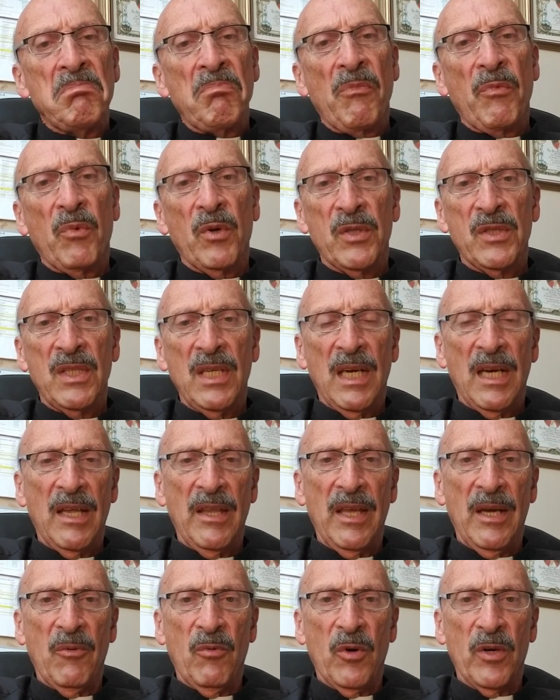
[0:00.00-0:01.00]
We'll see how
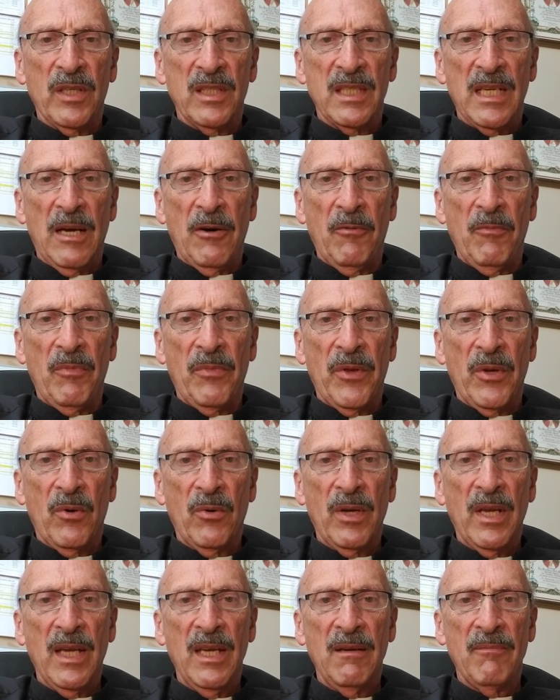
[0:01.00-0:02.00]
that works out.
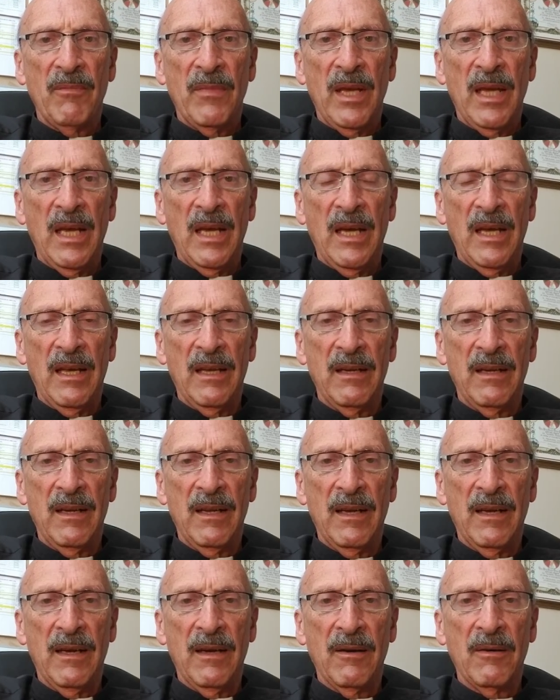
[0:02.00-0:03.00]
Okay, and
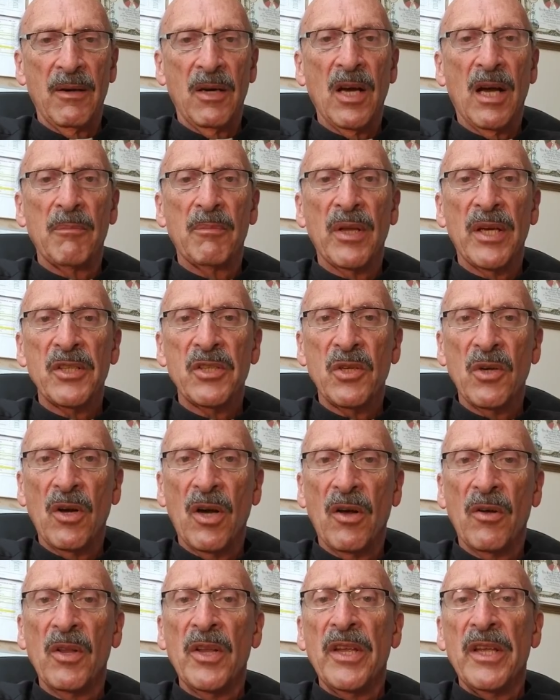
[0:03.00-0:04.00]
God bless you
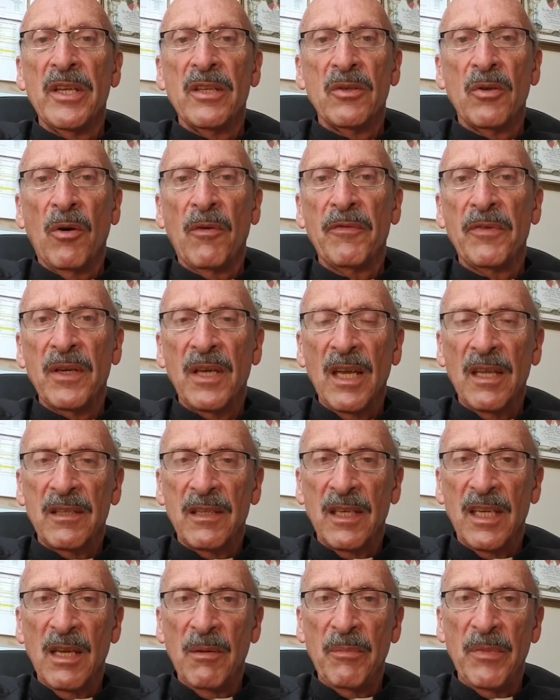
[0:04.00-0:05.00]
all. Don't forget to
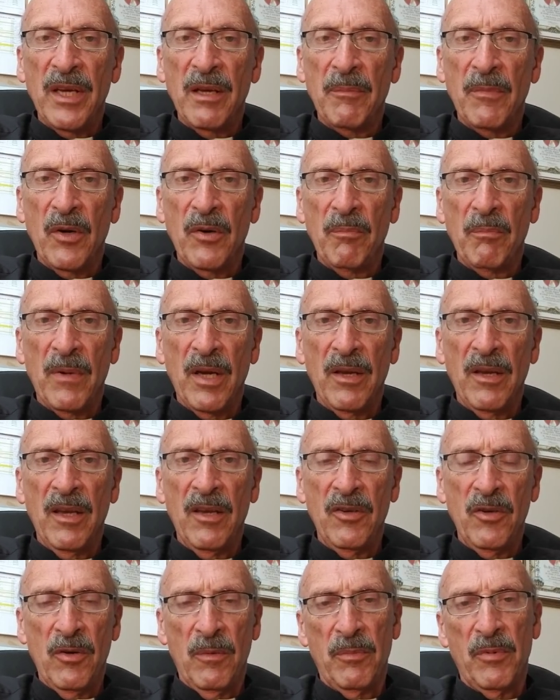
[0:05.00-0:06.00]
keep me in
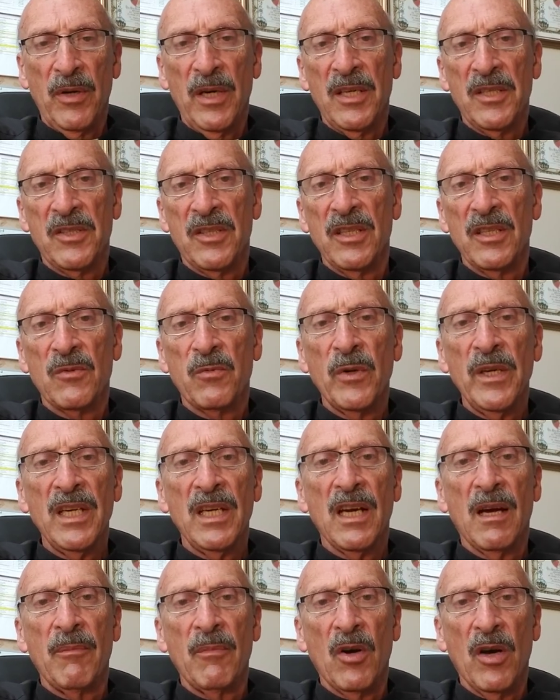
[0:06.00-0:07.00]
your prayers this week.
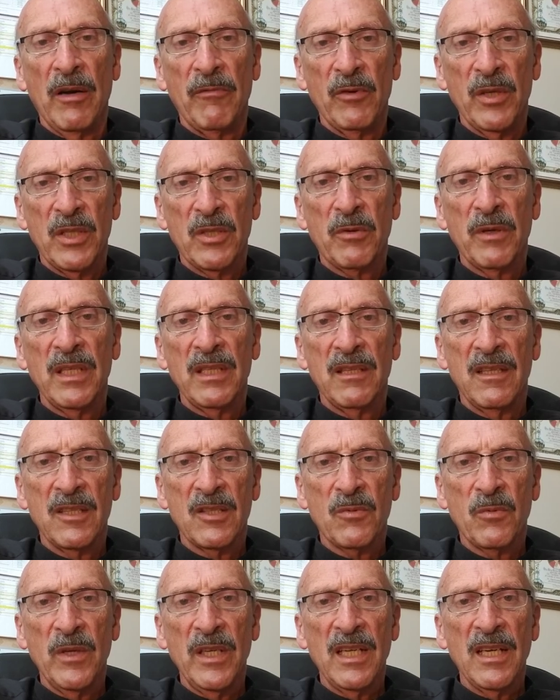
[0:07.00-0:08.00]
I'm on retreat
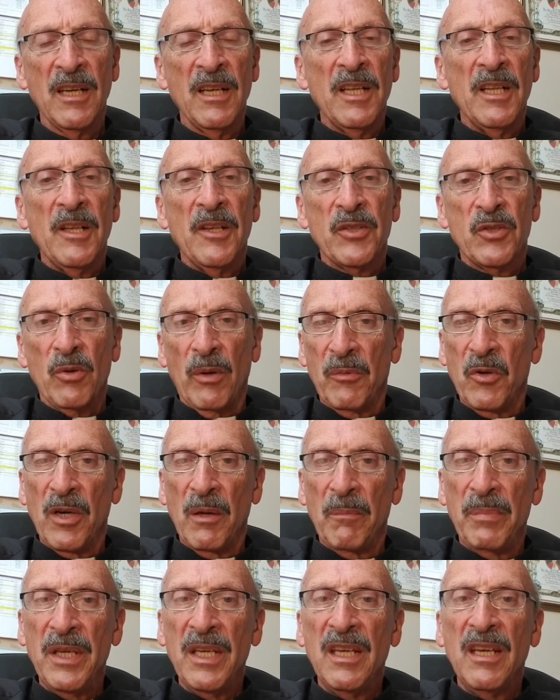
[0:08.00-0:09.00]
this week, so I'm going to
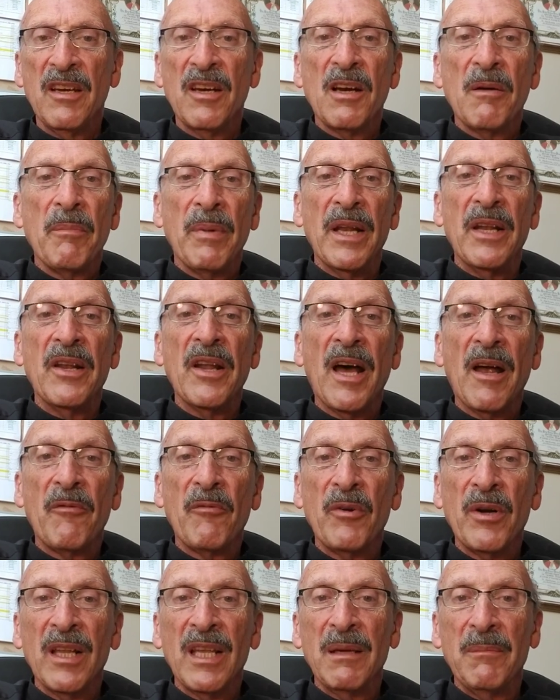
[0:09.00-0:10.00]
be here, but not
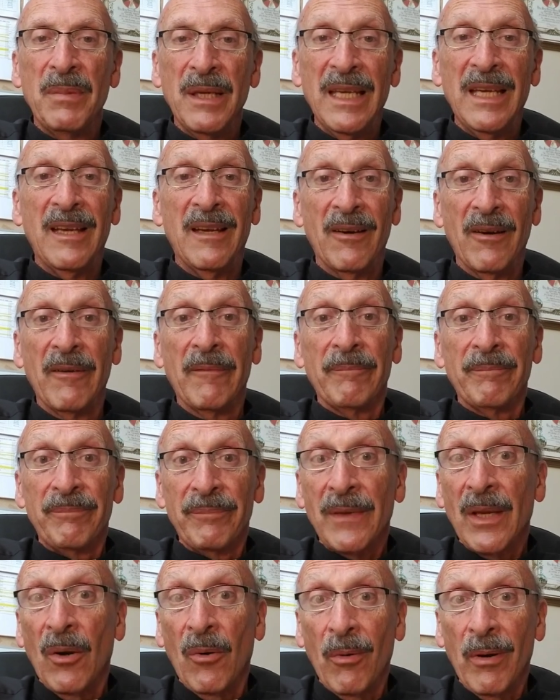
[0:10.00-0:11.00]
really be here.
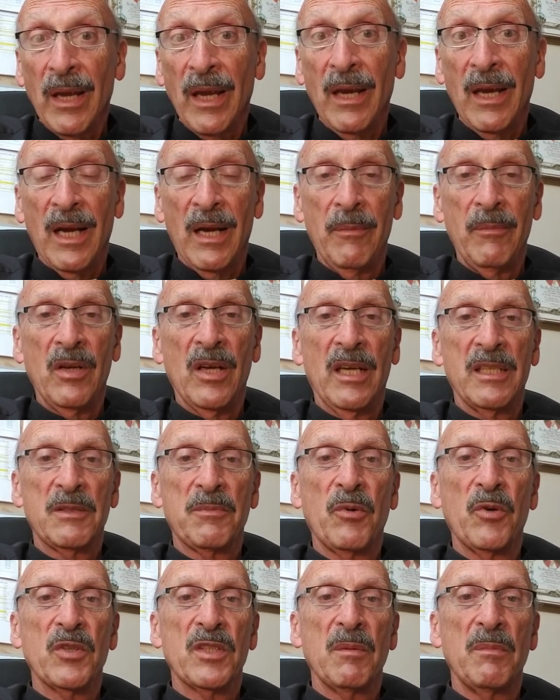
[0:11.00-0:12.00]
Okay, I'm not
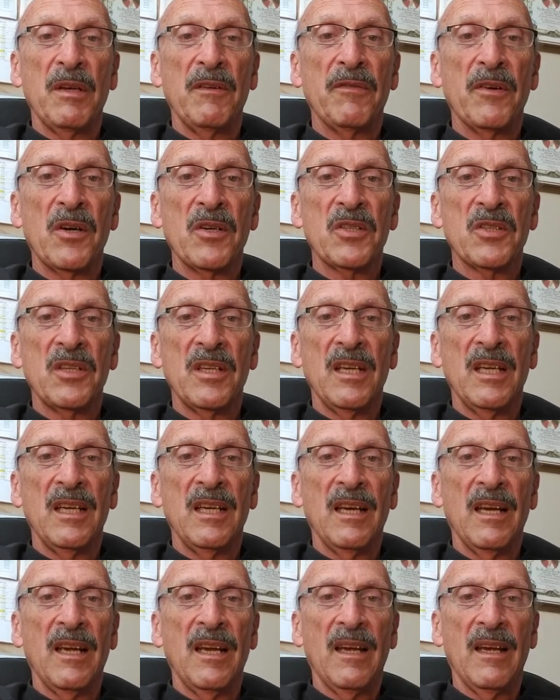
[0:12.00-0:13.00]
supposed to be
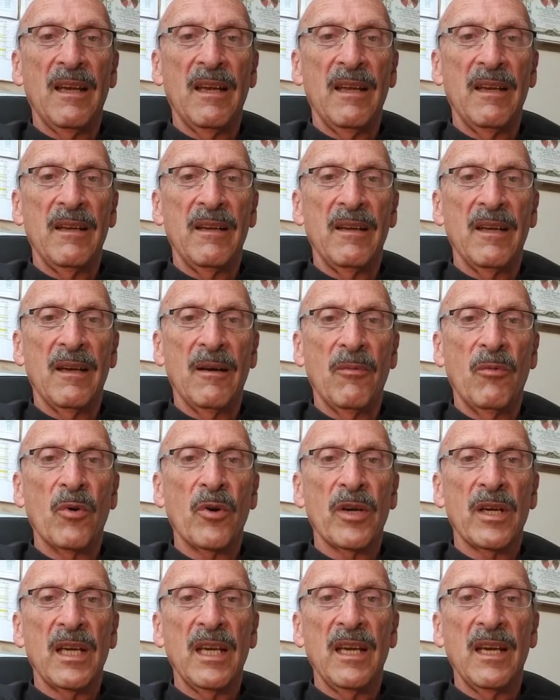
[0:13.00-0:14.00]
functioning and
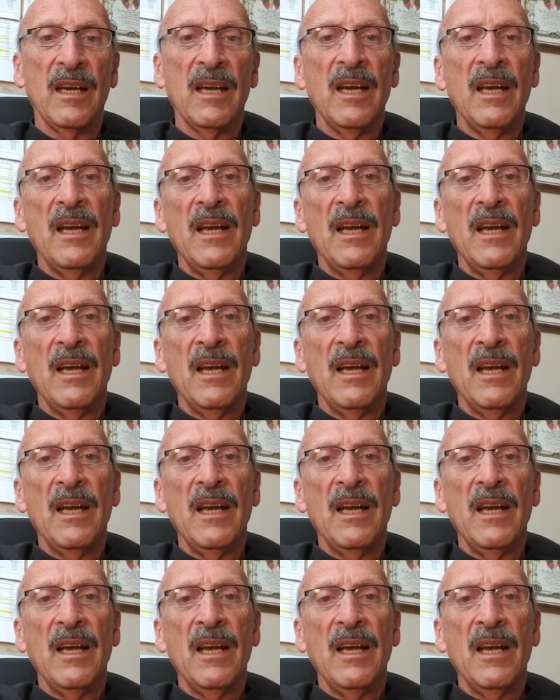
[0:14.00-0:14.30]
working.